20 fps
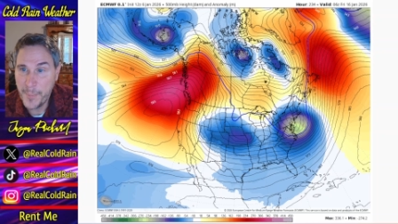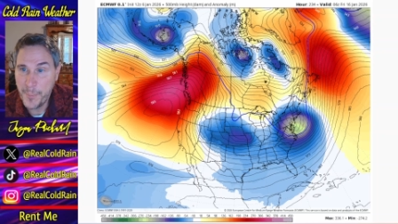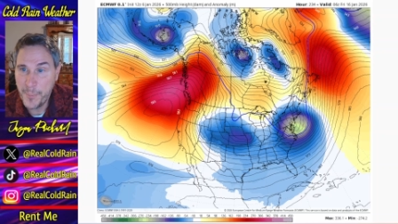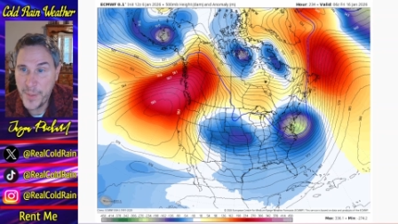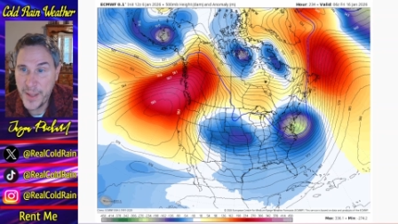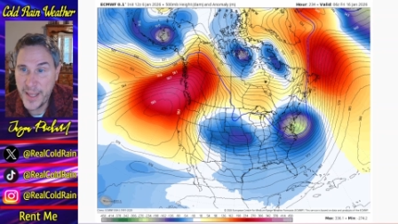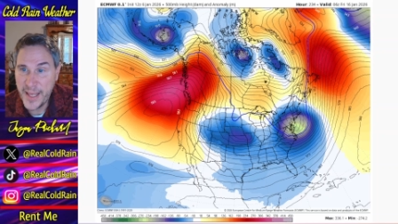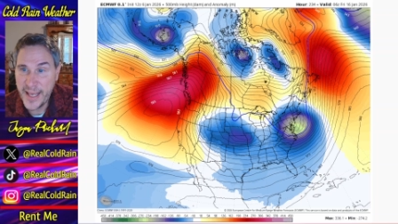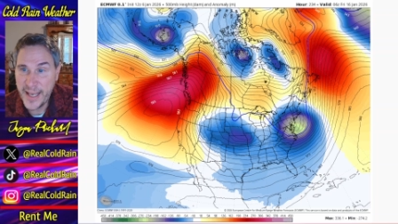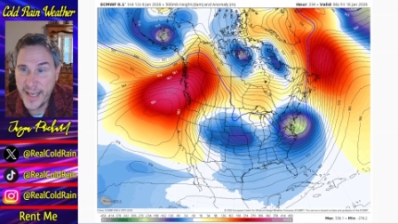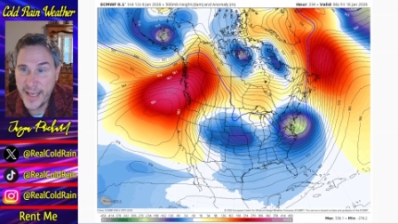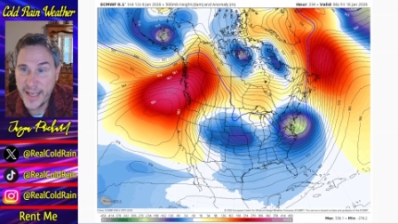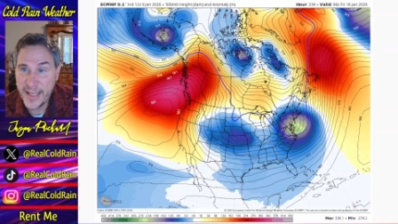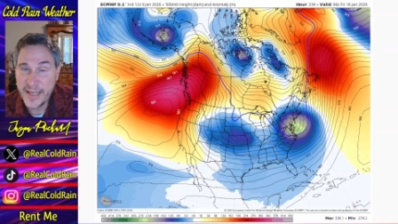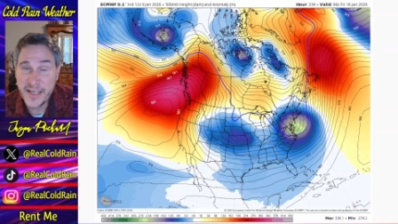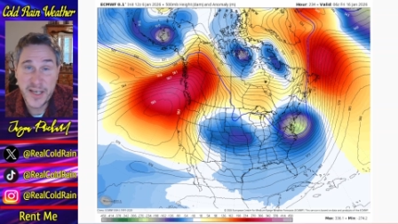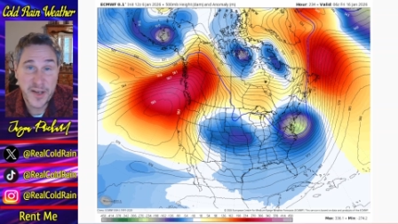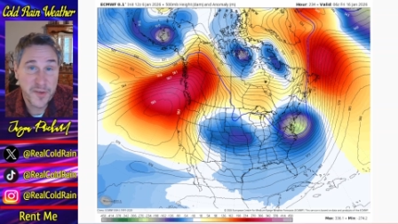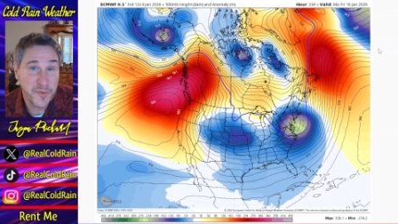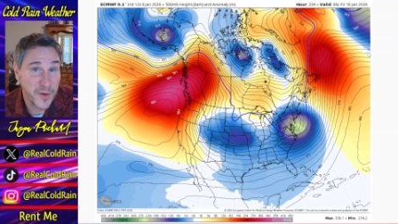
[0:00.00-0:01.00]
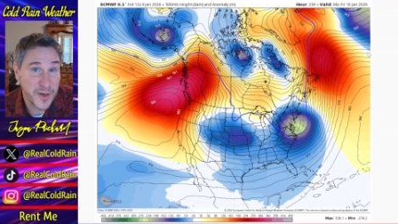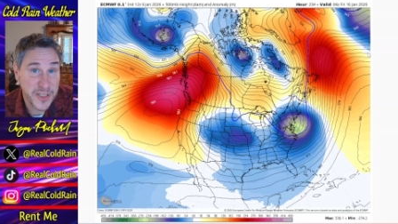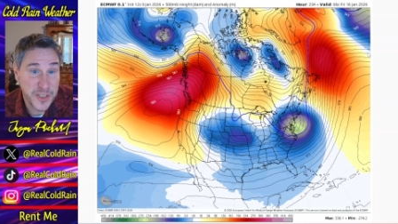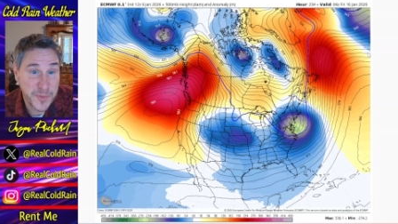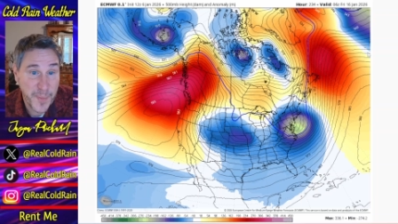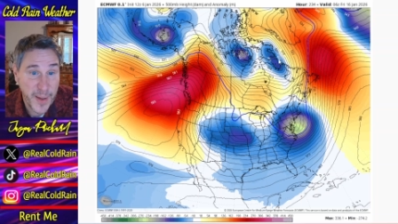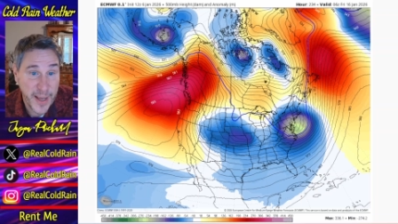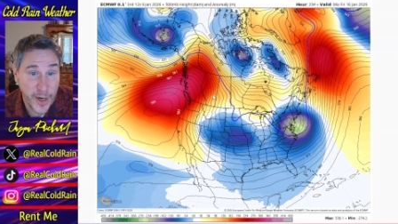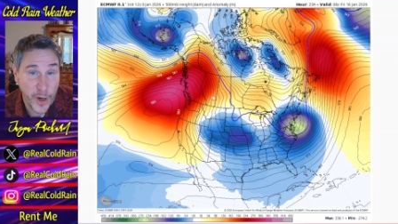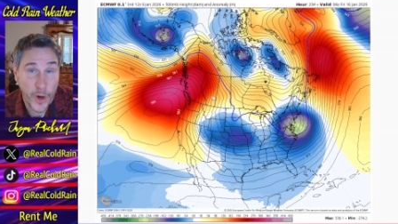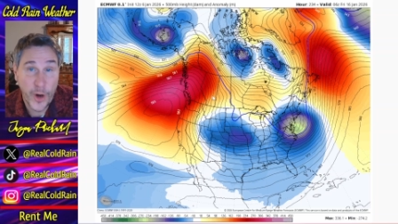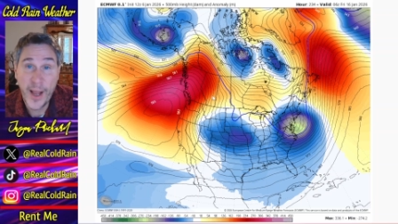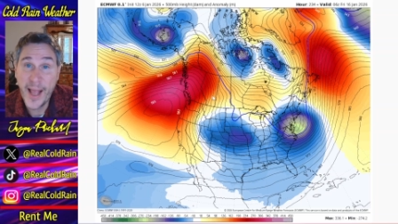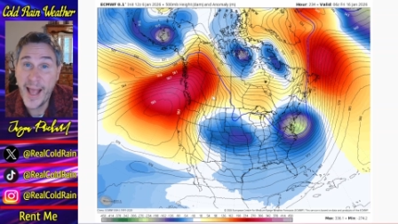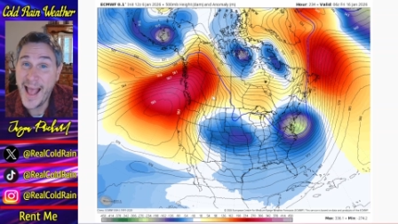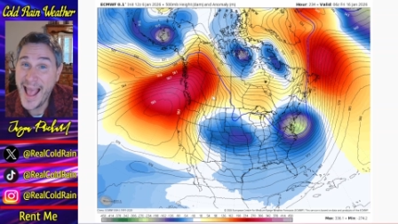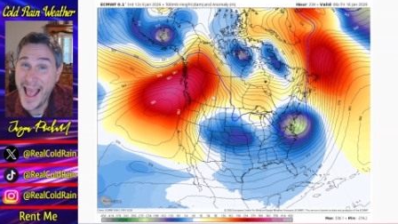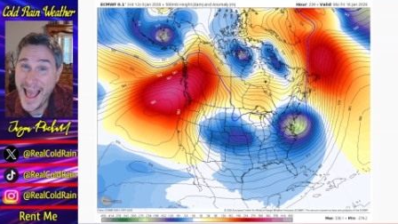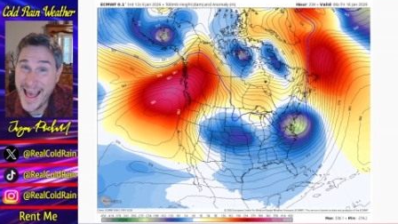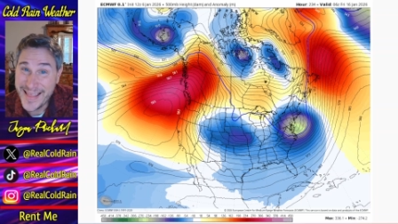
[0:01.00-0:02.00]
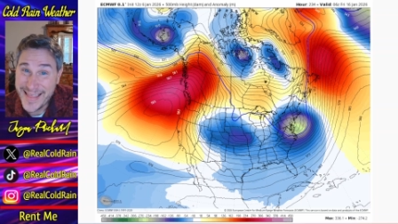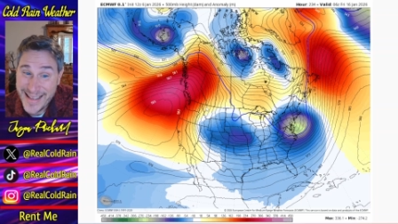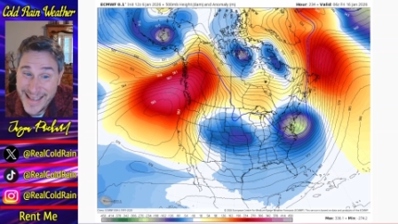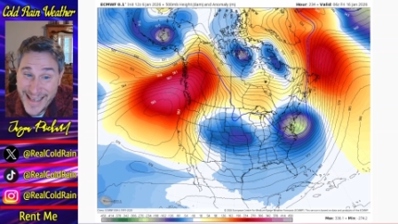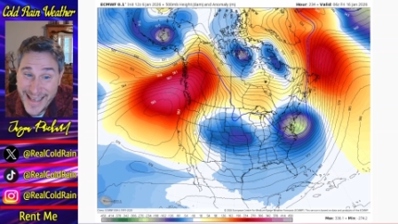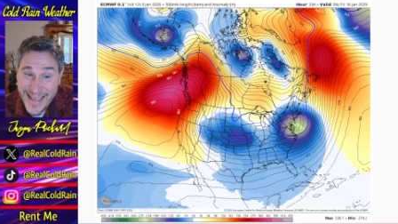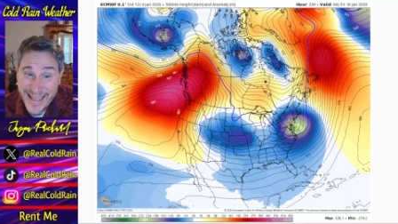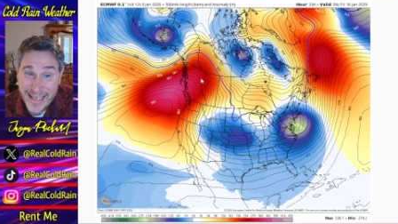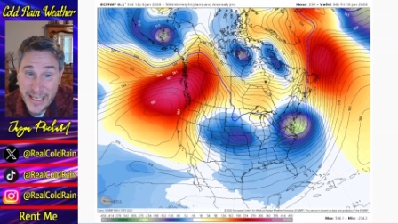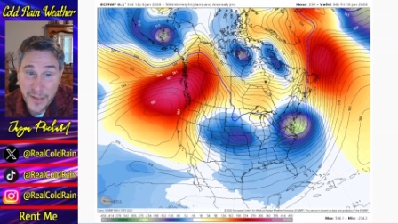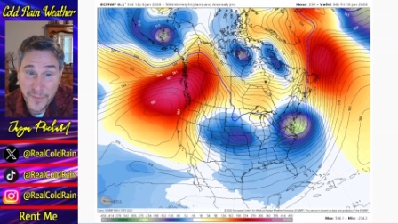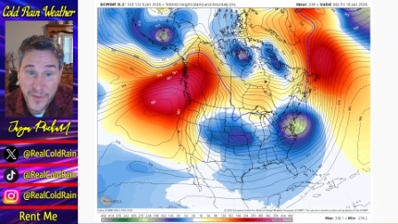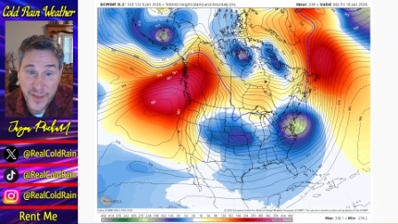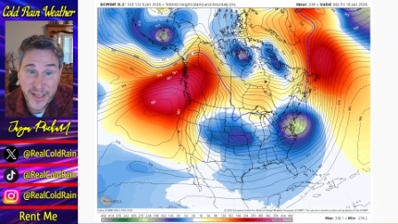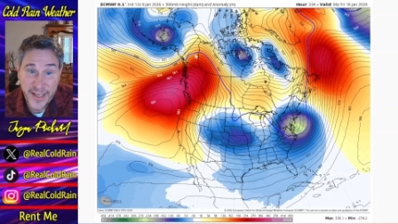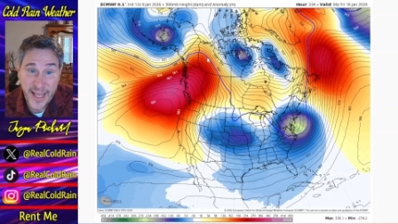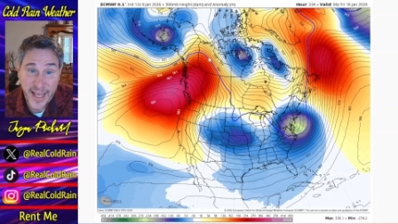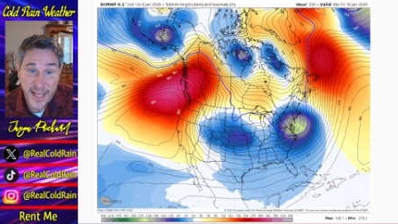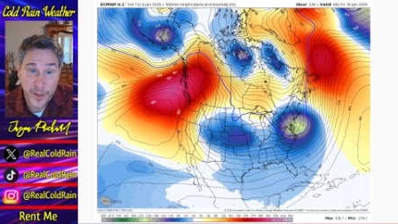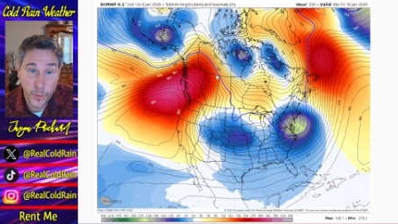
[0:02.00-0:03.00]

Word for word: big difference maker at the end of the day.